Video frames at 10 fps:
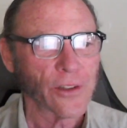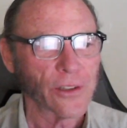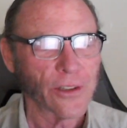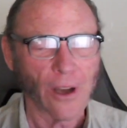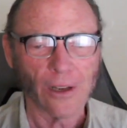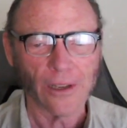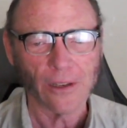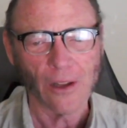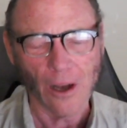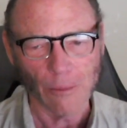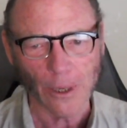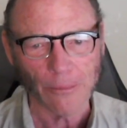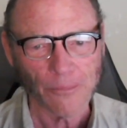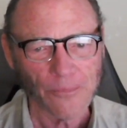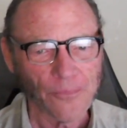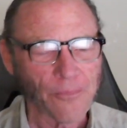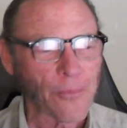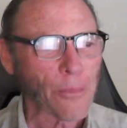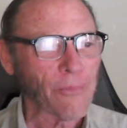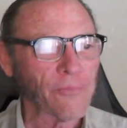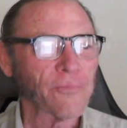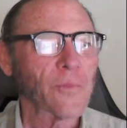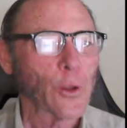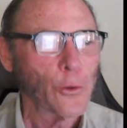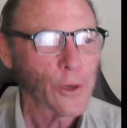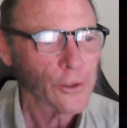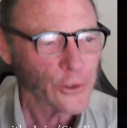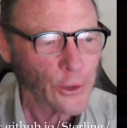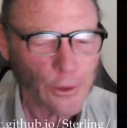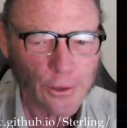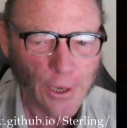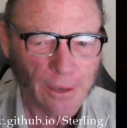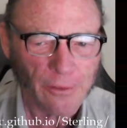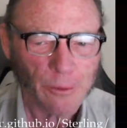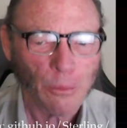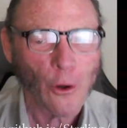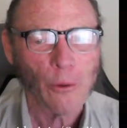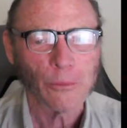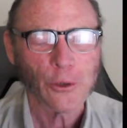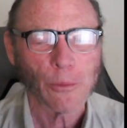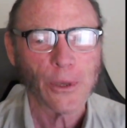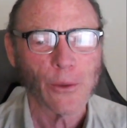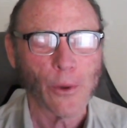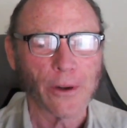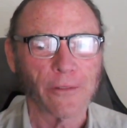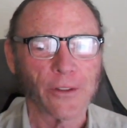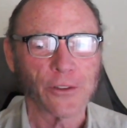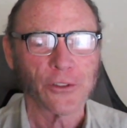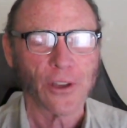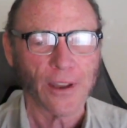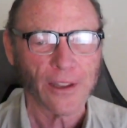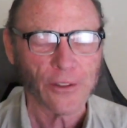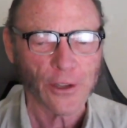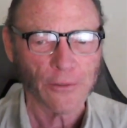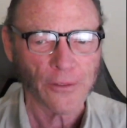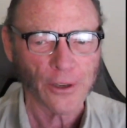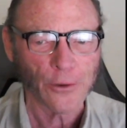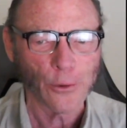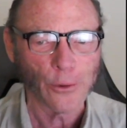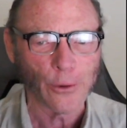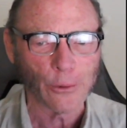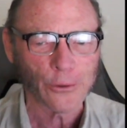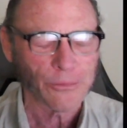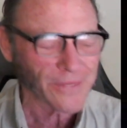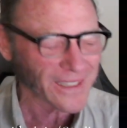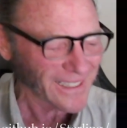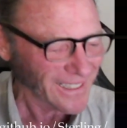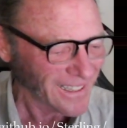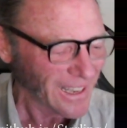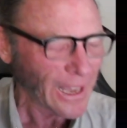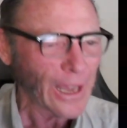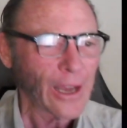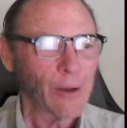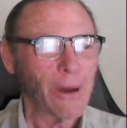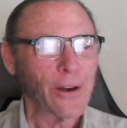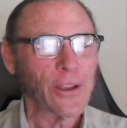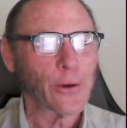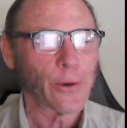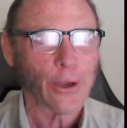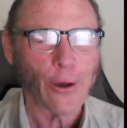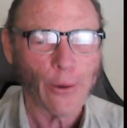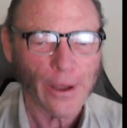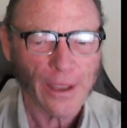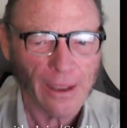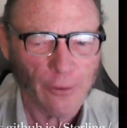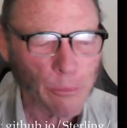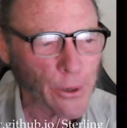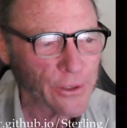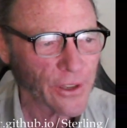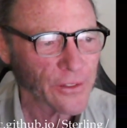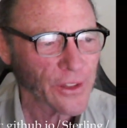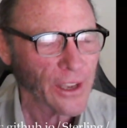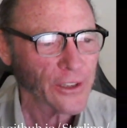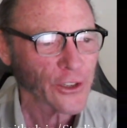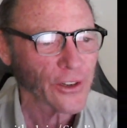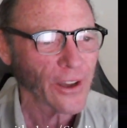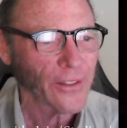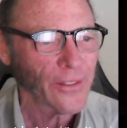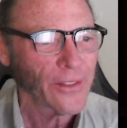Dalai Lama, who considered David Bohm to be one of his scientific gurus. About a year ago, I gave a presentation on